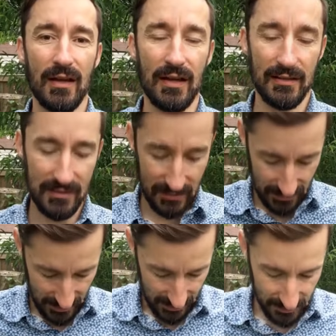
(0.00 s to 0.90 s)
at
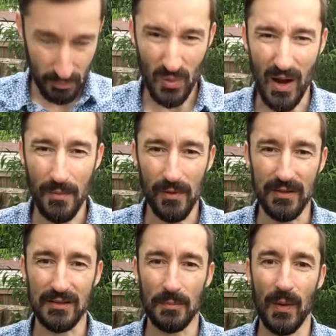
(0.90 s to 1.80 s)
its
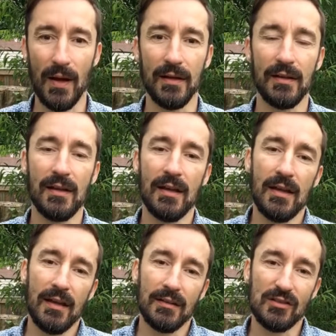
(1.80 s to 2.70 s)
primary spot,
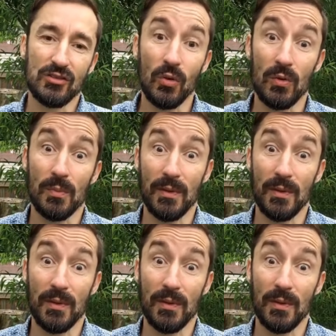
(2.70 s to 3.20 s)
the solar